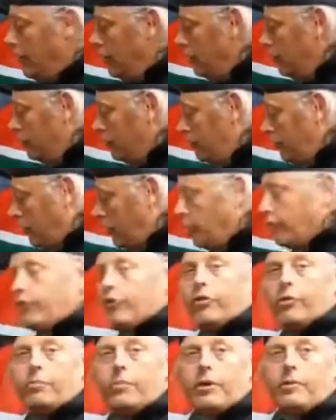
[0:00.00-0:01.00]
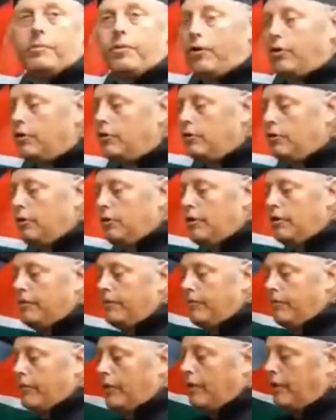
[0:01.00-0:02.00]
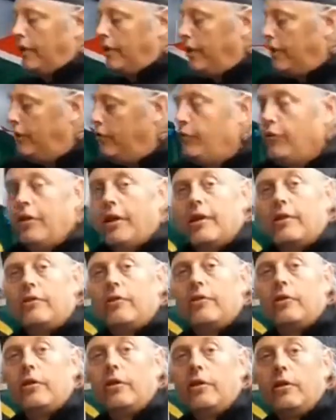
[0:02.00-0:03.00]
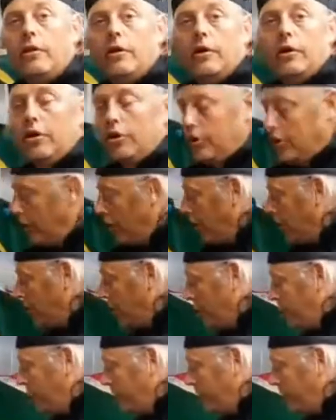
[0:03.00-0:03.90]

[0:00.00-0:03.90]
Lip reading: Start off with a big bowl, into that a cup